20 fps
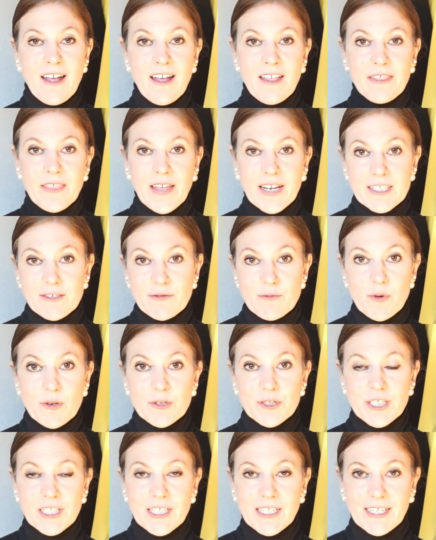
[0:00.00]
Thanks for
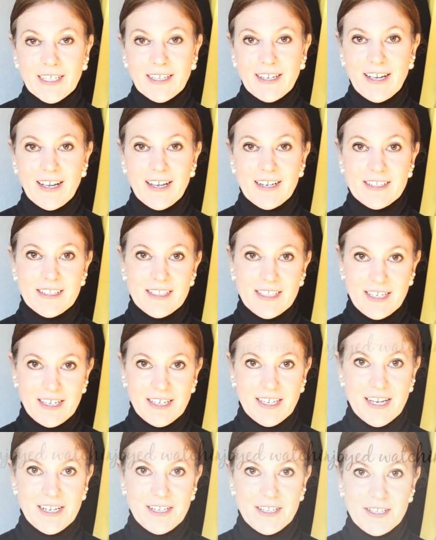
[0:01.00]
watching and see you
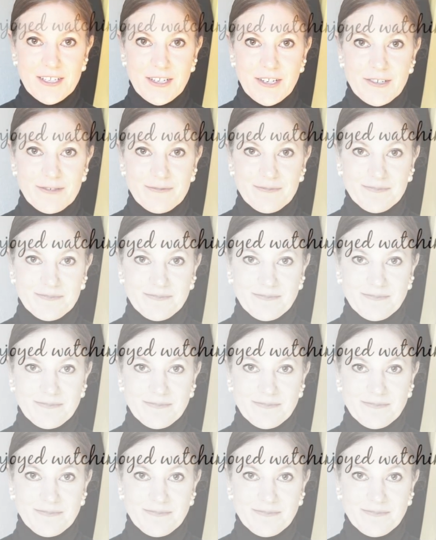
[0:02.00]
again soon.